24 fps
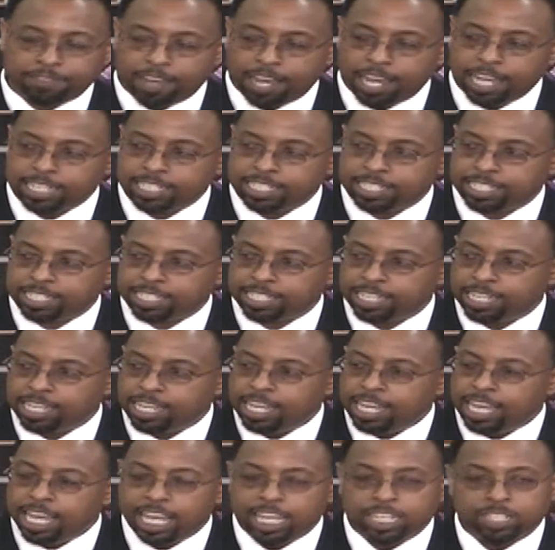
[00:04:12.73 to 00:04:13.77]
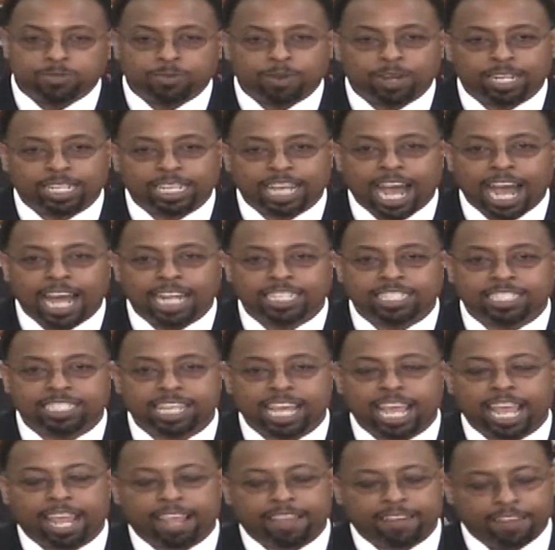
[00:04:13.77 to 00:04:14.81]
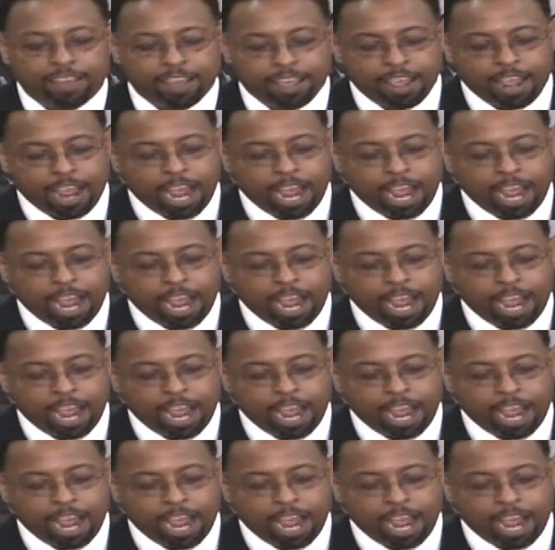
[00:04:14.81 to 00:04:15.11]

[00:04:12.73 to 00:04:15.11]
us is what God saved.